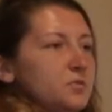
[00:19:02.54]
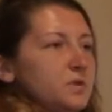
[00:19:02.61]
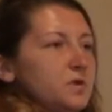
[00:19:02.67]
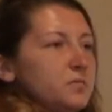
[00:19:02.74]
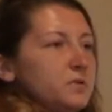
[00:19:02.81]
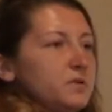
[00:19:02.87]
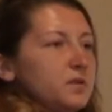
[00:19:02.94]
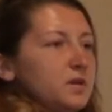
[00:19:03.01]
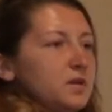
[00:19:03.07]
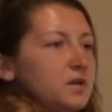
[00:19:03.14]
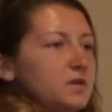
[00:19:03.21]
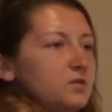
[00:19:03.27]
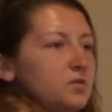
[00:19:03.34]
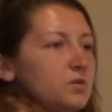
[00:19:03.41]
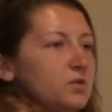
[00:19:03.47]
anyway, but I
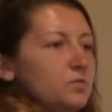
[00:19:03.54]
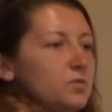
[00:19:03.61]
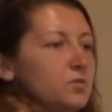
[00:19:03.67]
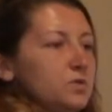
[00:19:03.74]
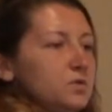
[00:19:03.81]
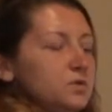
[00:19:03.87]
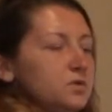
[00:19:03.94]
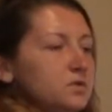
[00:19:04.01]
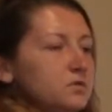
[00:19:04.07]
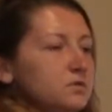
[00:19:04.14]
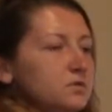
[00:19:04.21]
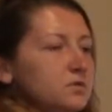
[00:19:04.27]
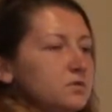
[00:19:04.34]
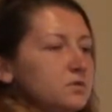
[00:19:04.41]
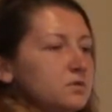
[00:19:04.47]
had only wood,
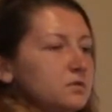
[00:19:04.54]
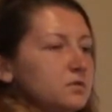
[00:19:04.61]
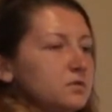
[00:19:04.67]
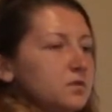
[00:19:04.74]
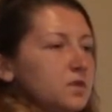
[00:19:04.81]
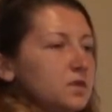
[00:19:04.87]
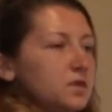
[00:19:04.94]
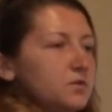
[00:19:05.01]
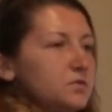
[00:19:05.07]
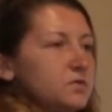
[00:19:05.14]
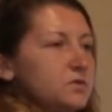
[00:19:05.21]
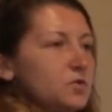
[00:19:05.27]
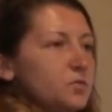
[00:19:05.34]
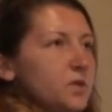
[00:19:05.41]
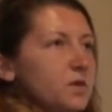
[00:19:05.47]
and there
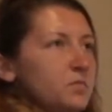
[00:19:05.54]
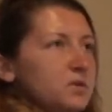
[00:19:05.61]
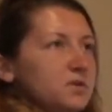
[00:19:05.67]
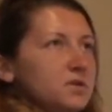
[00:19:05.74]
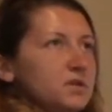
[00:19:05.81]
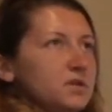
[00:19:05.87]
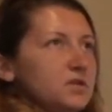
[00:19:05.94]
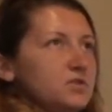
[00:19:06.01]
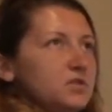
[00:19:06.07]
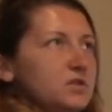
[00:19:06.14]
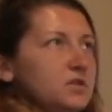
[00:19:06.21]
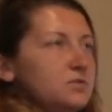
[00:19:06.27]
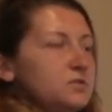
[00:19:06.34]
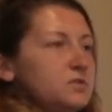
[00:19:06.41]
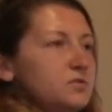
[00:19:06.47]
was no paper in the
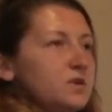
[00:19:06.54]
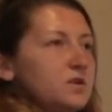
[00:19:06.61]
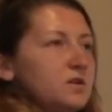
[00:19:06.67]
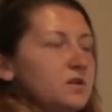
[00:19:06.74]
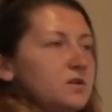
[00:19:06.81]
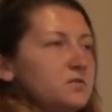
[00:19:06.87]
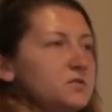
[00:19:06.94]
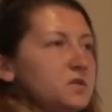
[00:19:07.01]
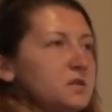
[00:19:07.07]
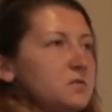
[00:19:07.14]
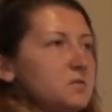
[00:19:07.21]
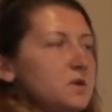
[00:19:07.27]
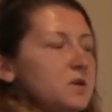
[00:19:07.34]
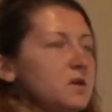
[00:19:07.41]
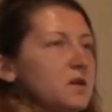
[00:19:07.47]
kitchen, and I was running out of
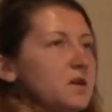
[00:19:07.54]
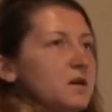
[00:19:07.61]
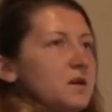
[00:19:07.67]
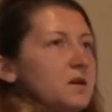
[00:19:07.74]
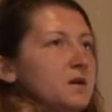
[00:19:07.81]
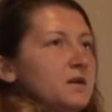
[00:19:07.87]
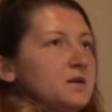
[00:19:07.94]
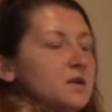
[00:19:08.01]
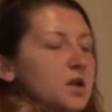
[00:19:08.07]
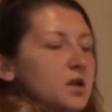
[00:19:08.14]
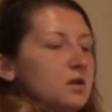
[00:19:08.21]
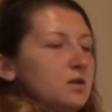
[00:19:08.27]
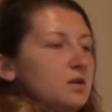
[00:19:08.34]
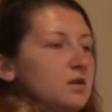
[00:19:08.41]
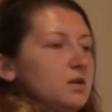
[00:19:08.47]
time. And
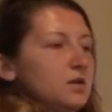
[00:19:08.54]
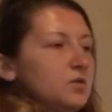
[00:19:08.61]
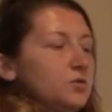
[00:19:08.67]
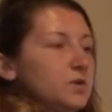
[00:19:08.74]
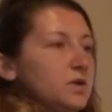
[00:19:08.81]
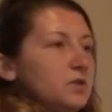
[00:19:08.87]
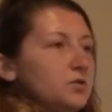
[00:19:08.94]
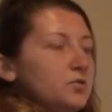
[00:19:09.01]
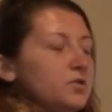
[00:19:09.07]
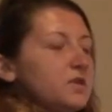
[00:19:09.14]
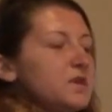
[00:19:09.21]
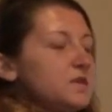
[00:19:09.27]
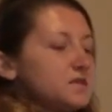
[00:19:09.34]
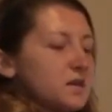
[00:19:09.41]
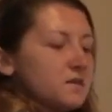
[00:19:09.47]
looking through
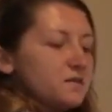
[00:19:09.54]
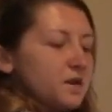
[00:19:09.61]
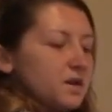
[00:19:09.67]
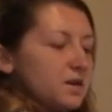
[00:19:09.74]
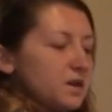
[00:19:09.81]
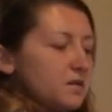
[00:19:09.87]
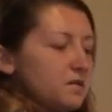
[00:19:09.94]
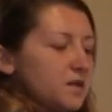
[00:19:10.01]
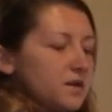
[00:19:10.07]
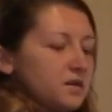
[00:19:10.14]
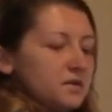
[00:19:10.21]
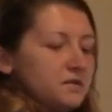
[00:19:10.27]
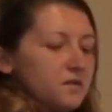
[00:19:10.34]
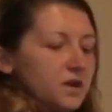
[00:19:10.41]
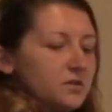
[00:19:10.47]
things, I
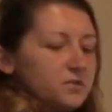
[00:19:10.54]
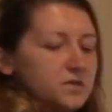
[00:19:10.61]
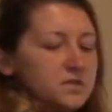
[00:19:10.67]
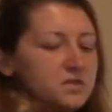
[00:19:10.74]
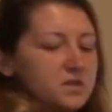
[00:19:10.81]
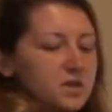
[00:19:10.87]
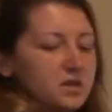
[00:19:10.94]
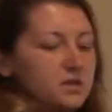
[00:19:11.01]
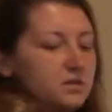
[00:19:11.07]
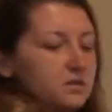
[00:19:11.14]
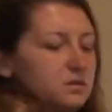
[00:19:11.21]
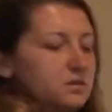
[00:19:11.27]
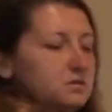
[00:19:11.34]
finally found this like